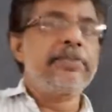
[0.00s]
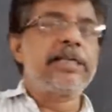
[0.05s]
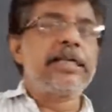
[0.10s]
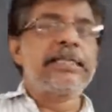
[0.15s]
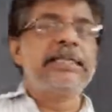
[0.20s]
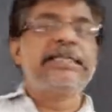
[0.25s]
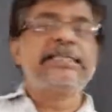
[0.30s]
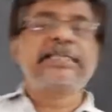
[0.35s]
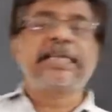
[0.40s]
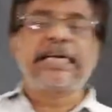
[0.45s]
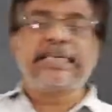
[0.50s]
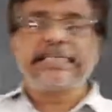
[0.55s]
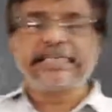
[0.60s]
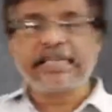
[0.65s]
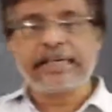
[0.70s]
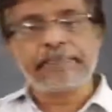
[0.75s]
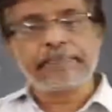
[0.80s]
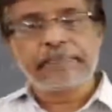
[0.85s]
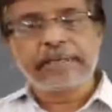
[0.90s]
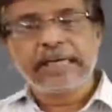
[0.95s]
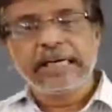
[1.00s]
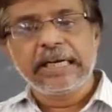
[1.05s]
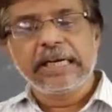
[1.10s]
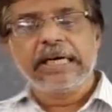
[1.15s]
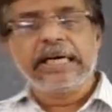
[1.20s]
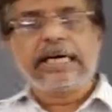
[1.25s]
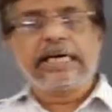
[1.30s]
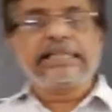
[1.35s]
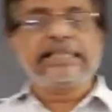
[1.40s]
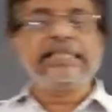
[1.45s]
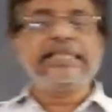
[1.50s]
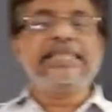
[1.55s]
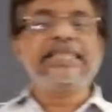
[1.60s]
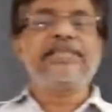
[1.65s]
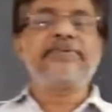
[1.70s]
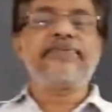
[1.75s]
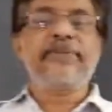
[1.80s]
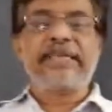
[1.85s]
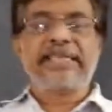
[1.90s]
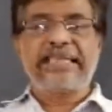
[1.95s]
on this concept, and this
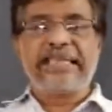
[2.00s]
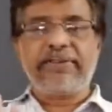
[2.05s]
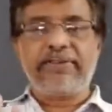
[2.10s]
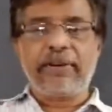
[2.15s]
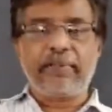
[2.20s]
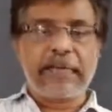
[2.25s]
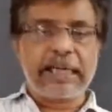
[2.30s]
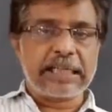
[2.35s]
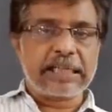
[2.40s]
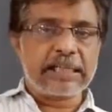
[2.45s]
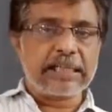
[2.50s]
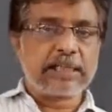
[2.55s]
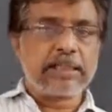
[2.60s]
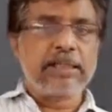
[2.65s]
is for 7 marks.